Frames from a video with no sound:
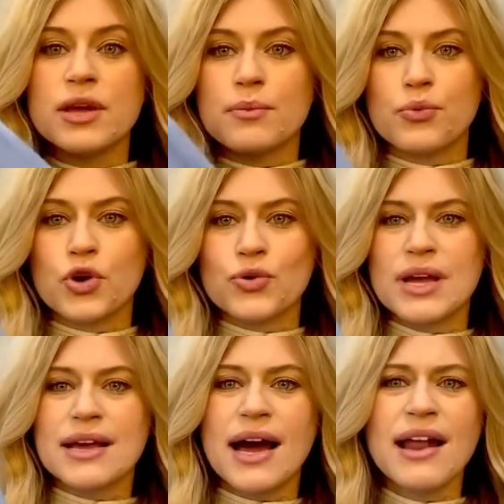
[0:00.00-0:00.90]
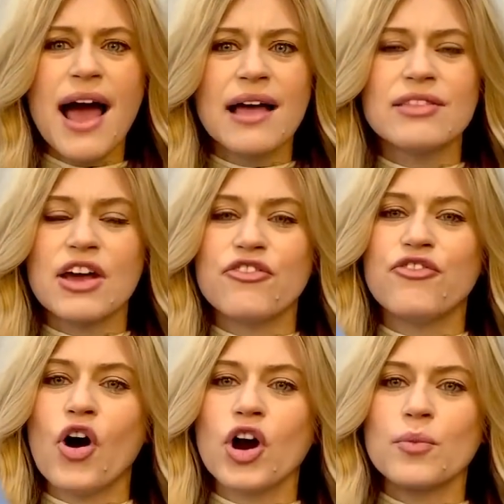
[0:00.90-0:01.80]
embroidery, it kind of had like
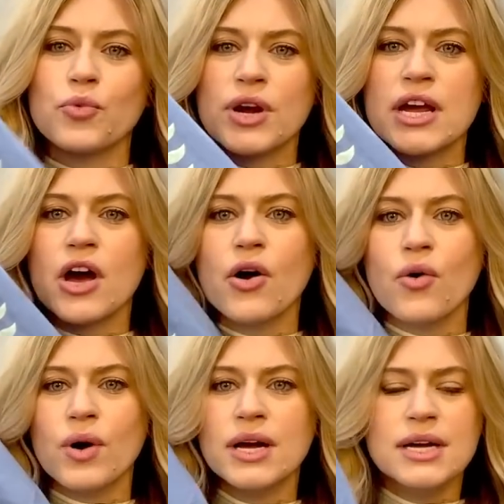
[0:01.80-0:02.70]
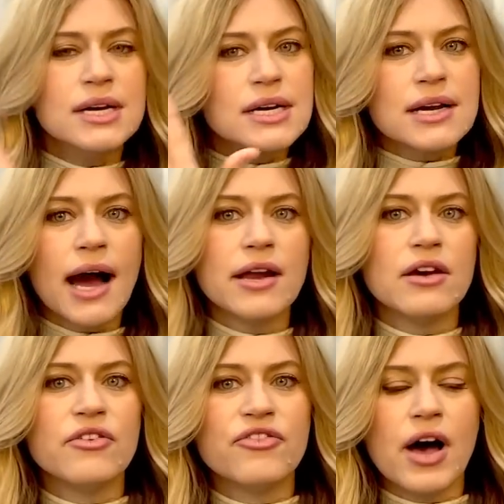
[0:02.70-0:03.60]
Farm Rio kind
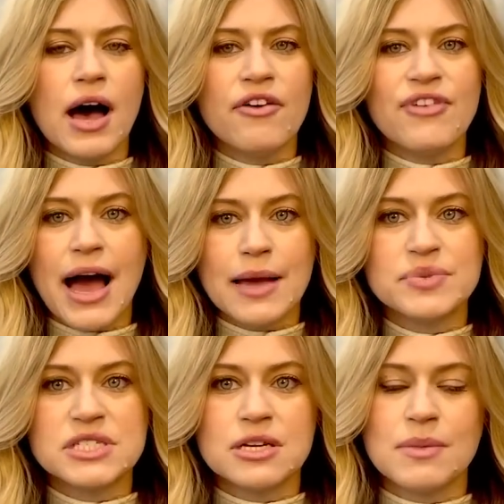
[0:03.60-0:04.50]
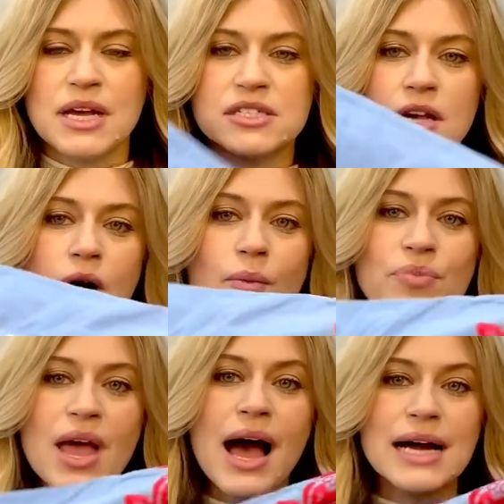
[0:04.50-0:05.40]
of vibes to me. So
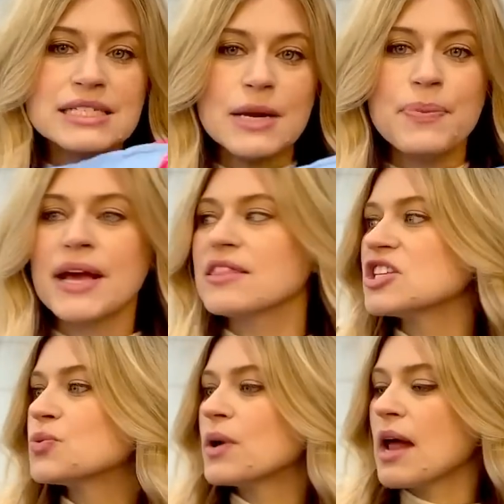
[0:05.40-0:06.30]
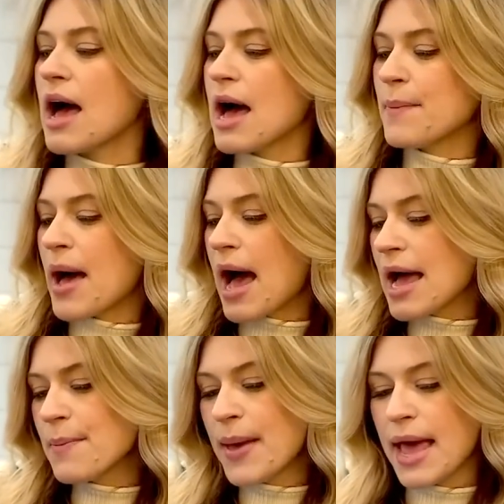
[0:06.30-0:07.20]
I did pick this one up.
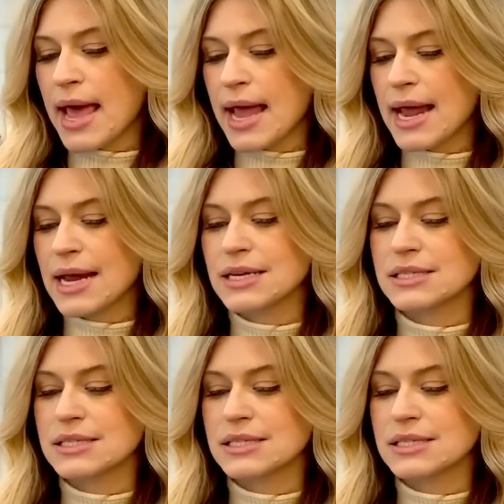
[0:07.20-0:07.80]
I paid